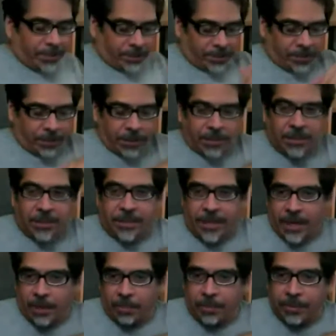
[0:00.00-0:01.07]
is
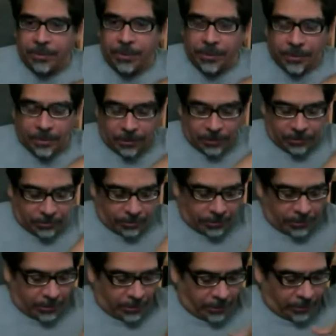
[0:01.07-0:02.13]
damp. So
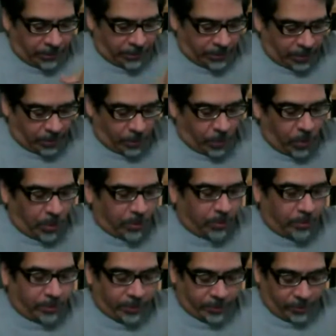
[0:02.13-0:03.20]
you give it some water,
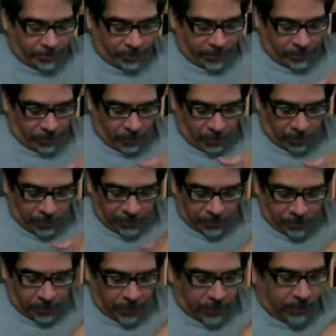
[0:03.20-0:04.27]
but you don't have to give it a whole bunch of
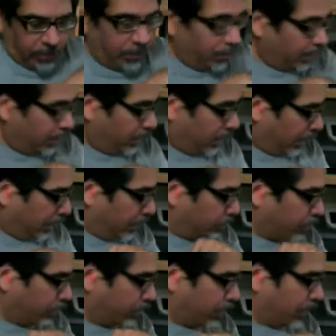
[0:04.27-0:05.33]
water. And this
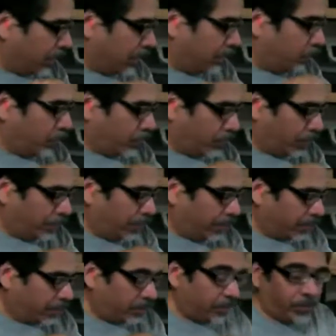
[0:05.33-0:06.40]
won't get any more
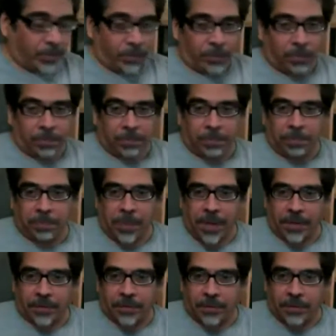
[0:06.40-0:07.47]
Miracle-Gro
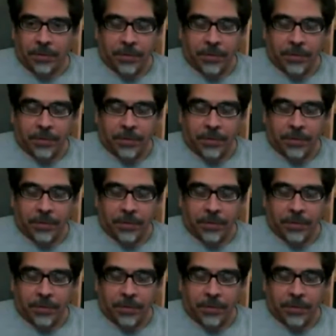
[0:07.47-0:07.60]
past